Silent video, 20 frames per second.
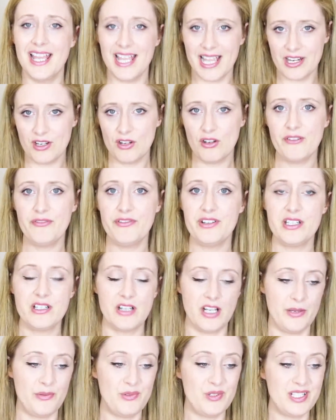And
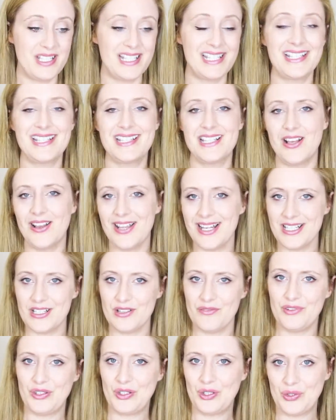oftentimes just the sight
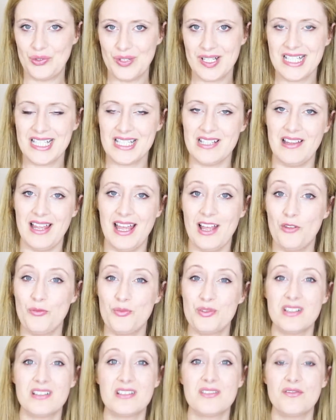of a crystal
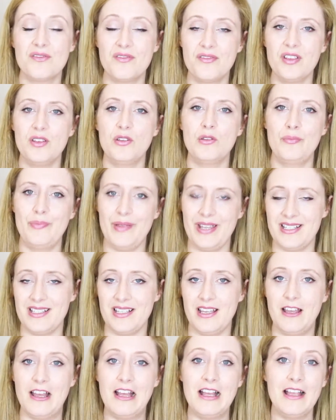helps us feel
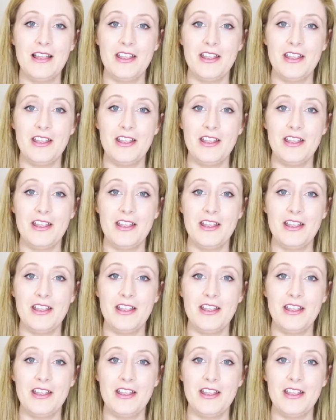better.